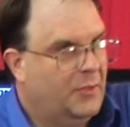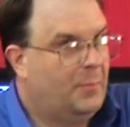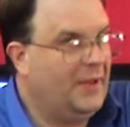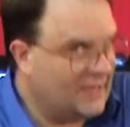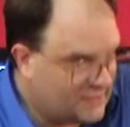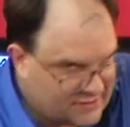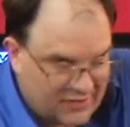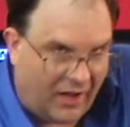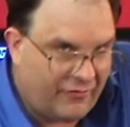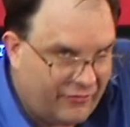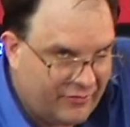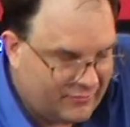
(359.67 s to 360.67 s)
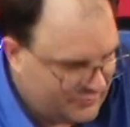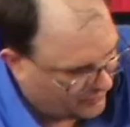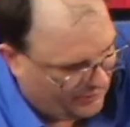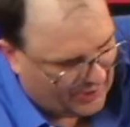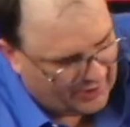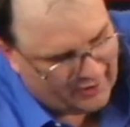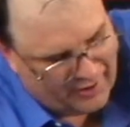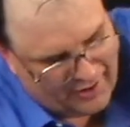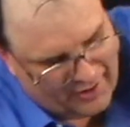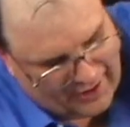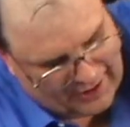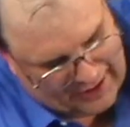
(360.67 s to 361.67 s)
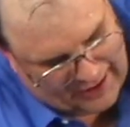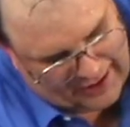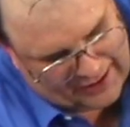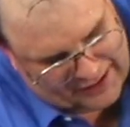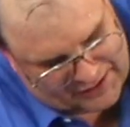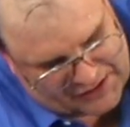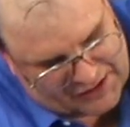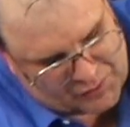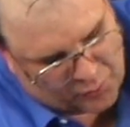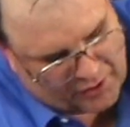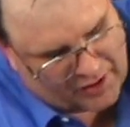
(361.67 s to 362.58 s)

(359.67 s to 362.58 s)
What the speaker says: the pink stuff, okay? And it's